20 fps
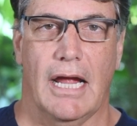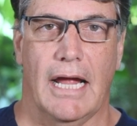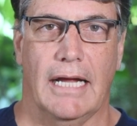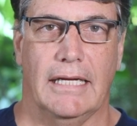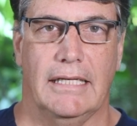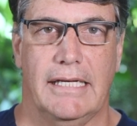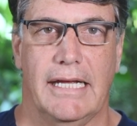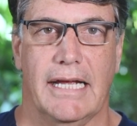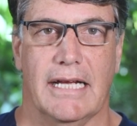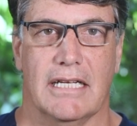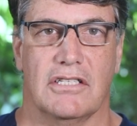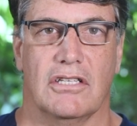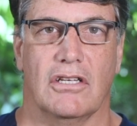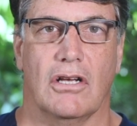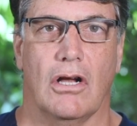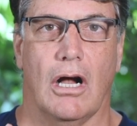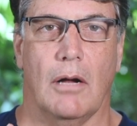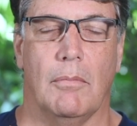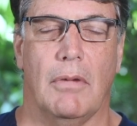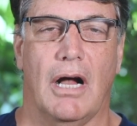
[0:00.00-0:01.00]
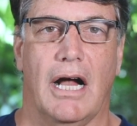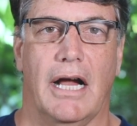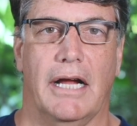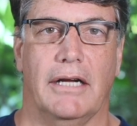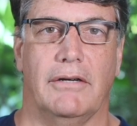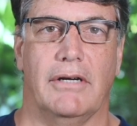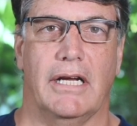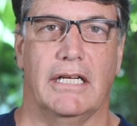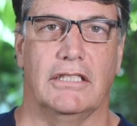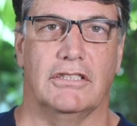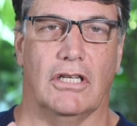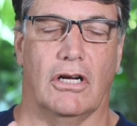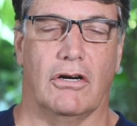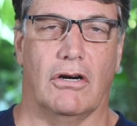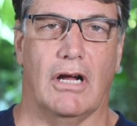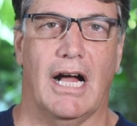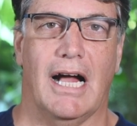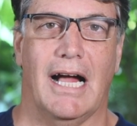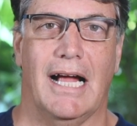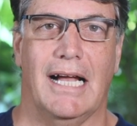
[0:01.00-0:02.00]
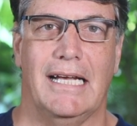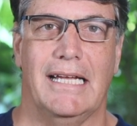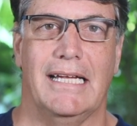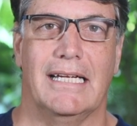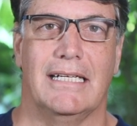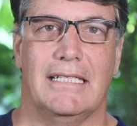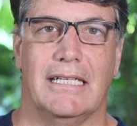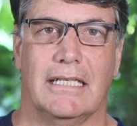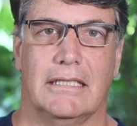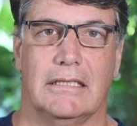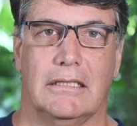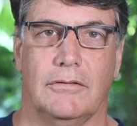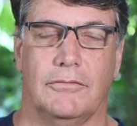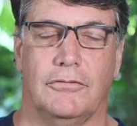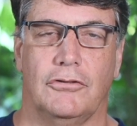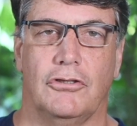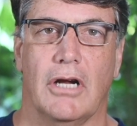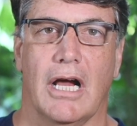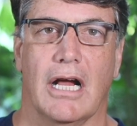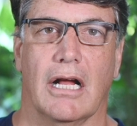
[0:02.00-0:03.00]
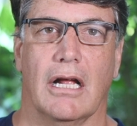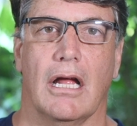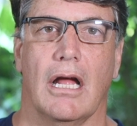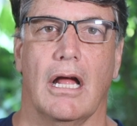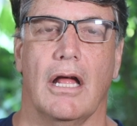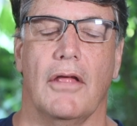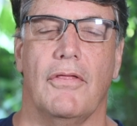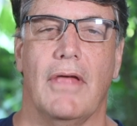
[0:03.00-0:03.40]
And yes, carbohydrates are a highly addictive drug.